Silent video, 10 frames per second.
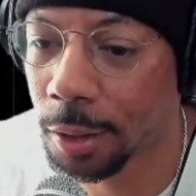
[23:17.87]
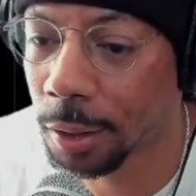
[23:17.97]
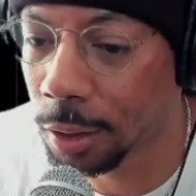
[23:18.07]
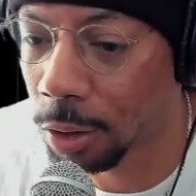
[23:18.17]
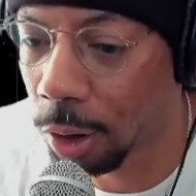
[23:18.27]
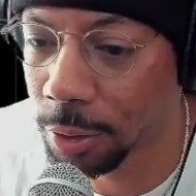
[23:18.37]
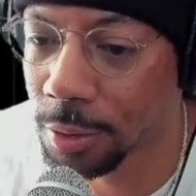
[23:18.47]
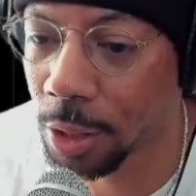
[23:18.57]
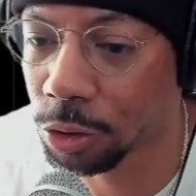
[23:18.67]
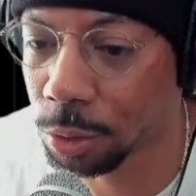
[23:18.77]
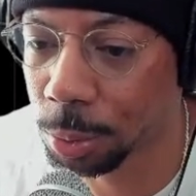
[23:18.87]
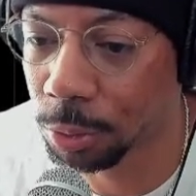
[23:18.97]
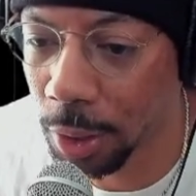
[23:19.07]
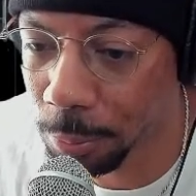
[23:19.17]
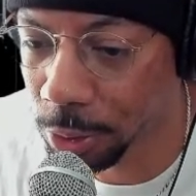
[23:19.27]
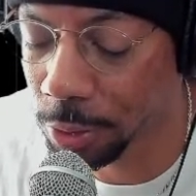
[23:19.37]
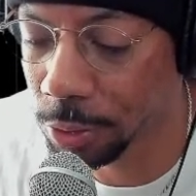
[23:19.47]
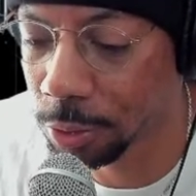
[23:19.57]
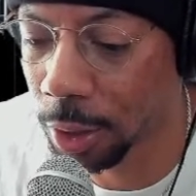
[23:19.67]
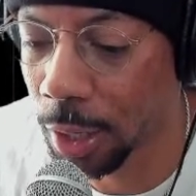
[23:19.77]
again, all these extra parameters,
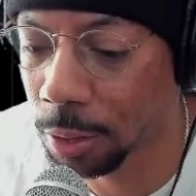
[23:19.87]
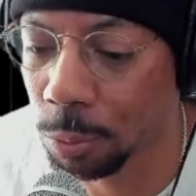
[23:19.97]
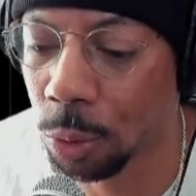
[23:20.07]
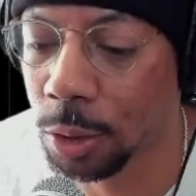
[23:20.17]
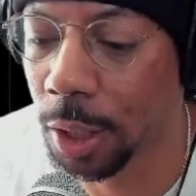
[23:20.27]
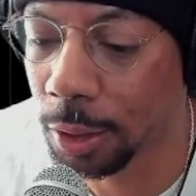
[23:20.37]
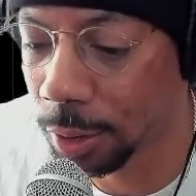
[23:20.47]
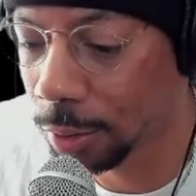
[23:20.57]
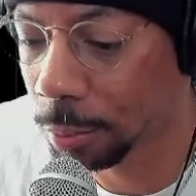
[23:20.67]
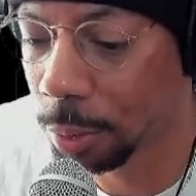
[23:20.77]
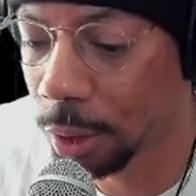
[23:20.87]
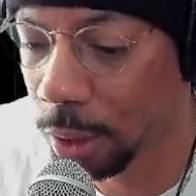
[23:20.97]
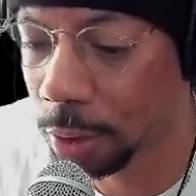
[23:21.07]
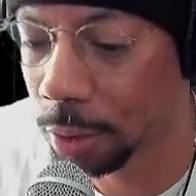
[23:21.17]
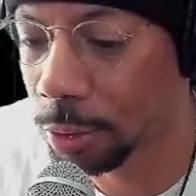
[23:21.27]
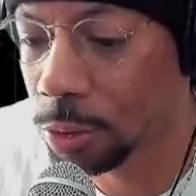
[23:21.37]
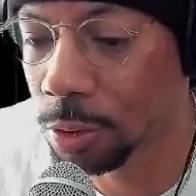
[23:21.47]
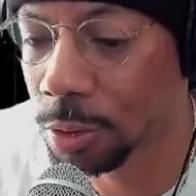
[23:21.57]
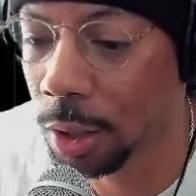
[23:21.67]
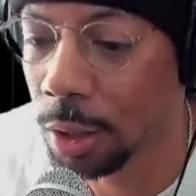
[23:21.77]
you're adding more data in the block, and
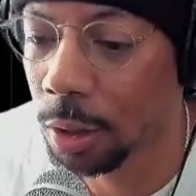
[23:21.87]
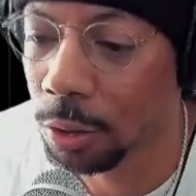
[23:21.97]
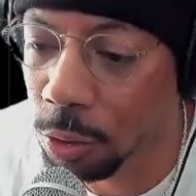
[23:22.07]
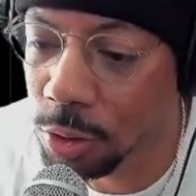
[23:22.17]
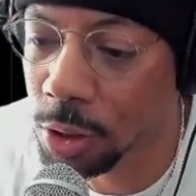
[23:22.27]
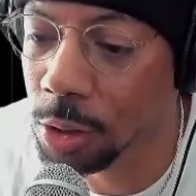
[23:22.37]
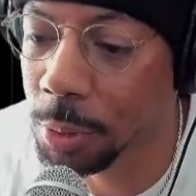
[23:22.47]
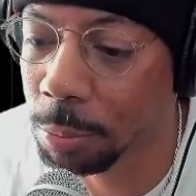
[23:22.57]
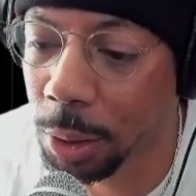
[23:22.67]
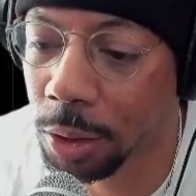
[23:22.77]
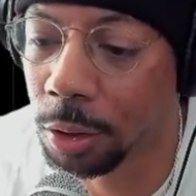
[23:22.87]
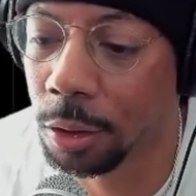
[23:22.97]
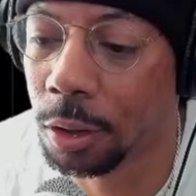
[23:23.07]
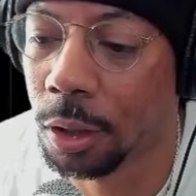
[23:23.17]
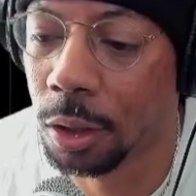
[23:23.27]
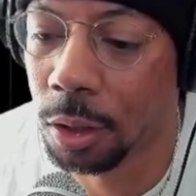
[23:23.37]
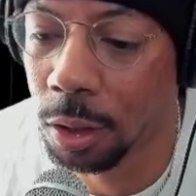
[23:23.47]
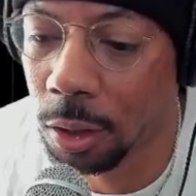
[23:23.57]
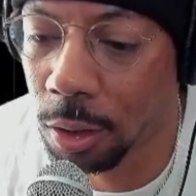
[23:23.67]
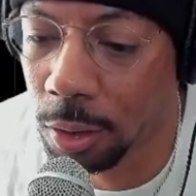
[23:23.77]
those are going to be bigger
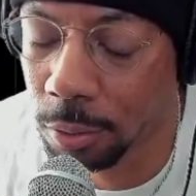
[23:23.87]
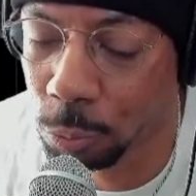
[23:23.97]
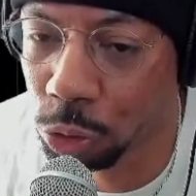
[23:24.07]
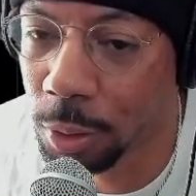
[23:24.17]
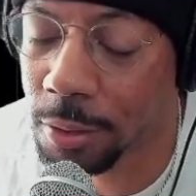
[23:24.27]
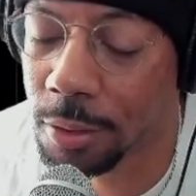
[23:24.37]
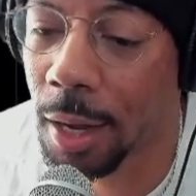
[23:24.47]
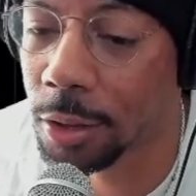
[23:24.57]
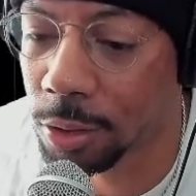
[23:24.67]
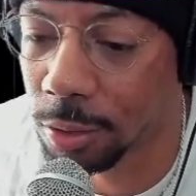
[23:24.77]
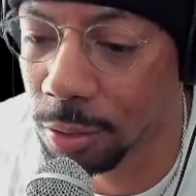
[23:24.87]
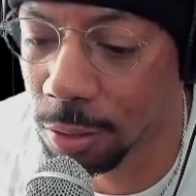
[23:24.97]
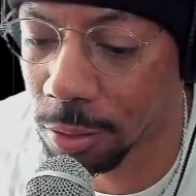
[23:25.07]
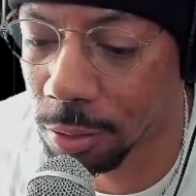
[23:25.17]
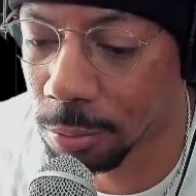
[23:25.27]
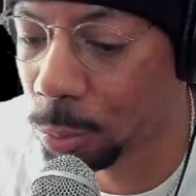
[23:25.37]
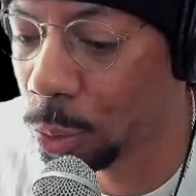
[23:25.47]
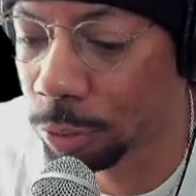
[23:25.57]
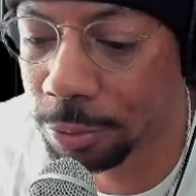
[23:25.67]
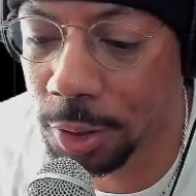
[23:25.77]
transactions,
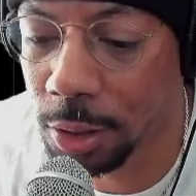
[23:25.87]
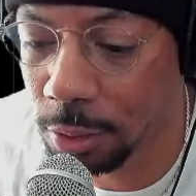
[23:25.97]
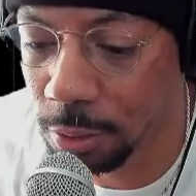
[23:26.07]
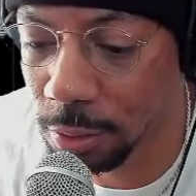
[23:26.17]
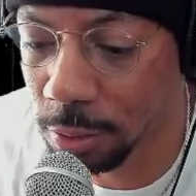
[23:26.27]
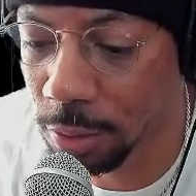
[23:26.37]
more fees,